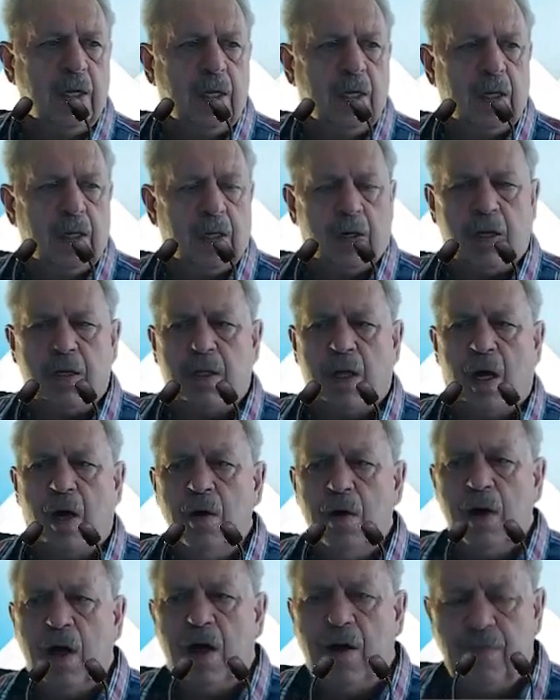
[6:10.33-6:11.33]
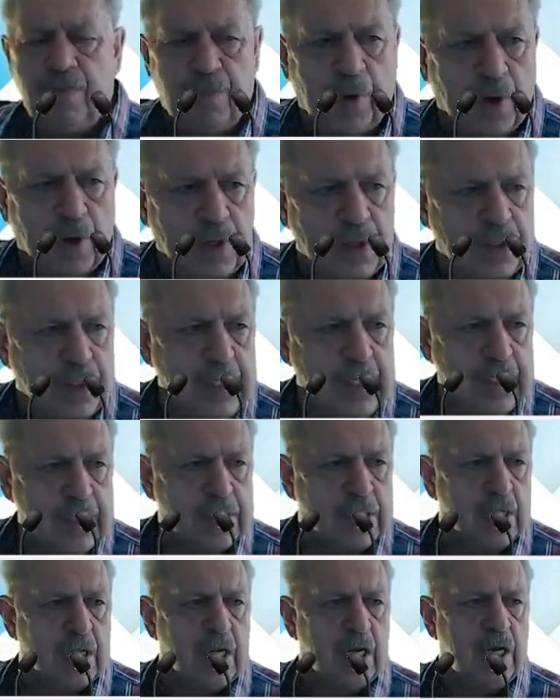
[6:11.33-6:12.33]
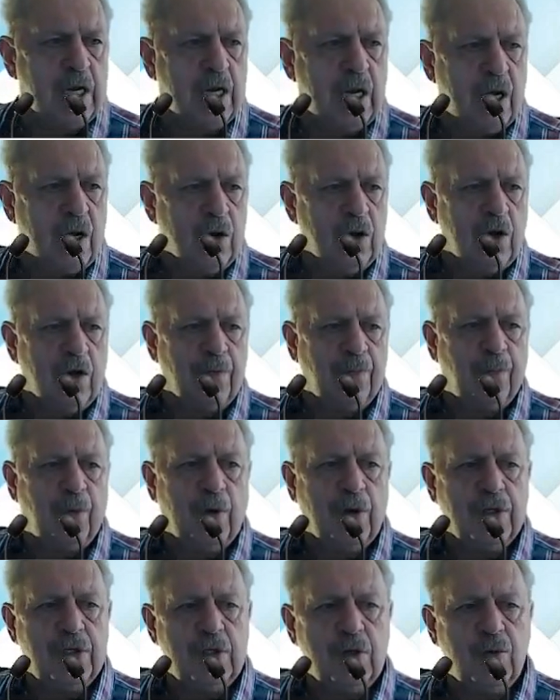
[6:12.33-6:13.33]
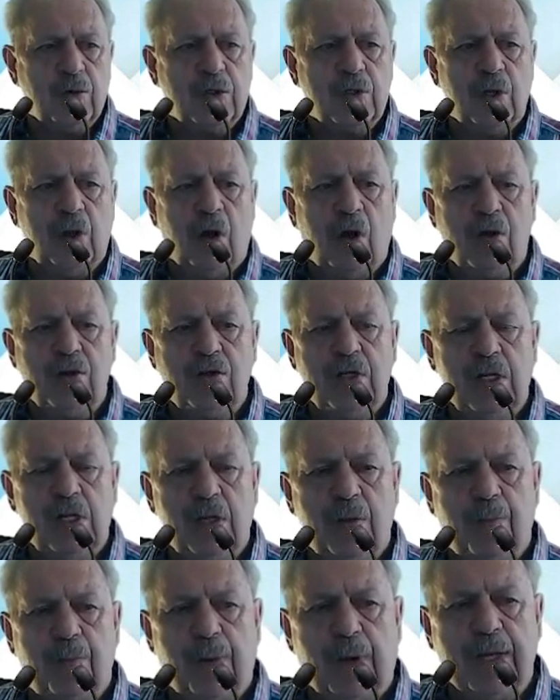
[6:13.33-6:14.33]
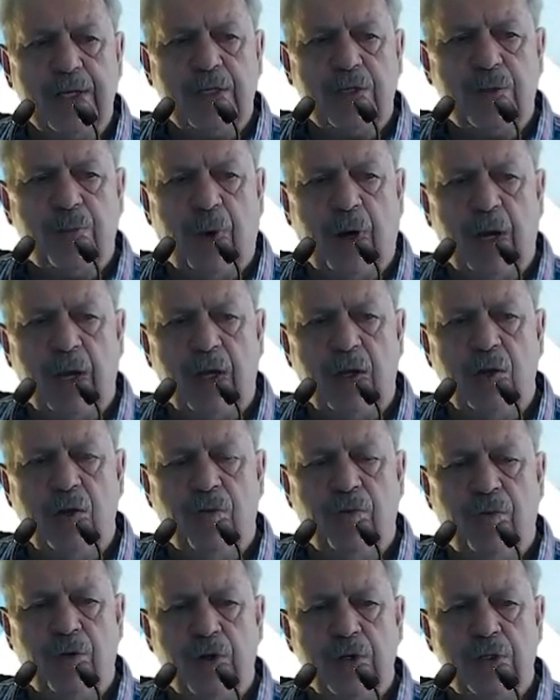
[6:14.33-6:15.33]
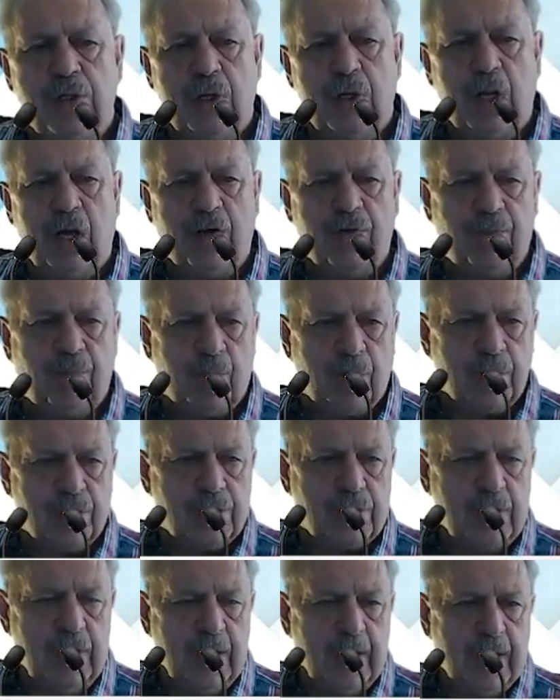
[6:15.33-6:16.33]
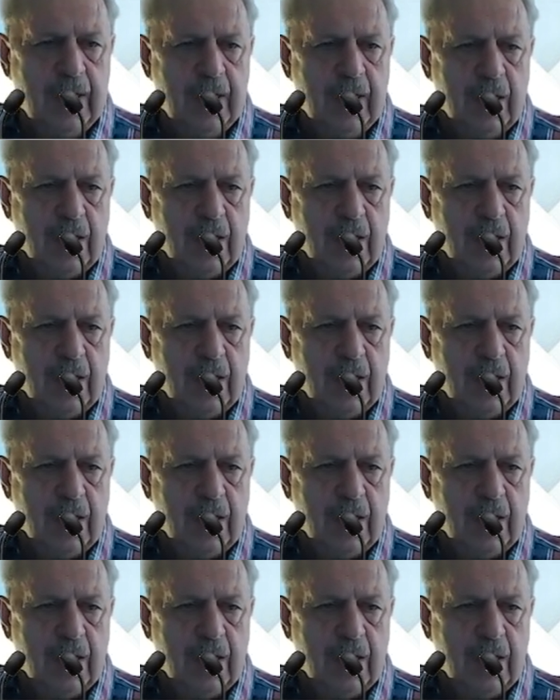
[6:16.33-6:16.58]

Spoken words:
Right, whole life policies. Whole life policy was largely replaced by a universal life policy,